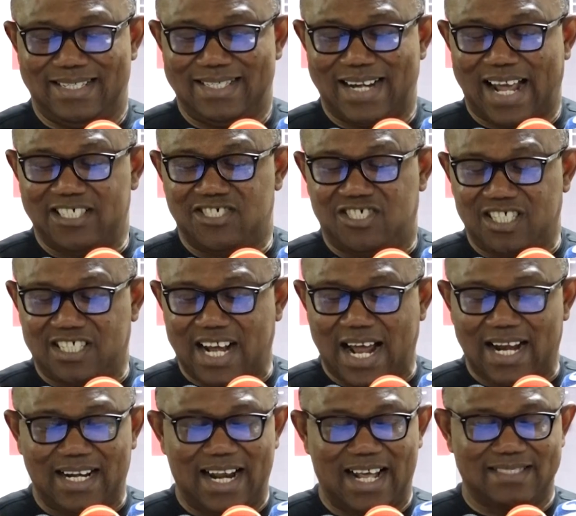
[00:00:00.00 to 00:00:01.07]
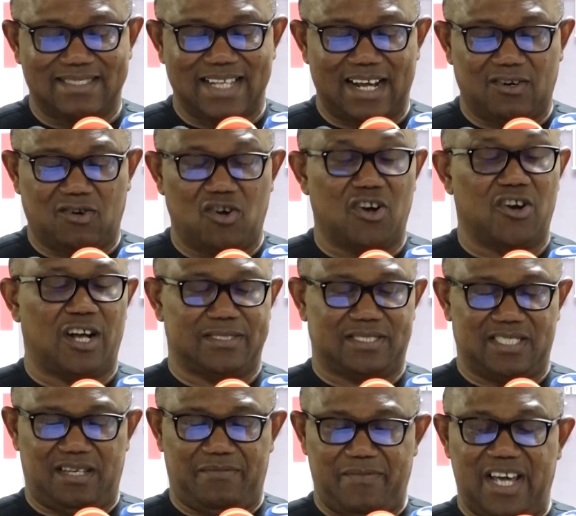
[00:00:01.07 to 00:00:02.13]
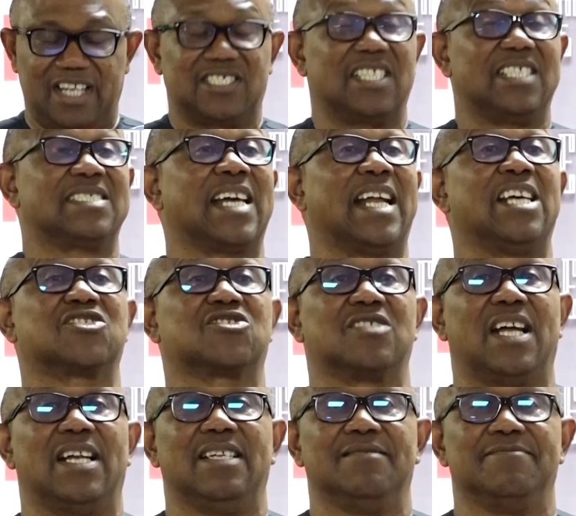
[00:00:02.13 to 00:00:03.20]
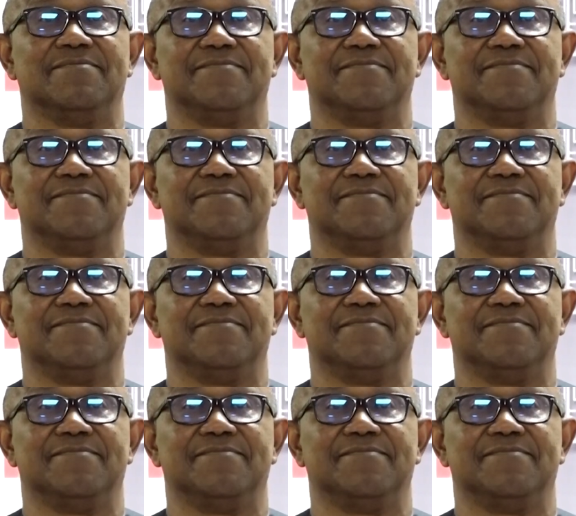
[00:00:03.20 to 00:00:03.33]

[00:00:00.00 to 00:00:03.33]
Nigerian less than glorious image internationally.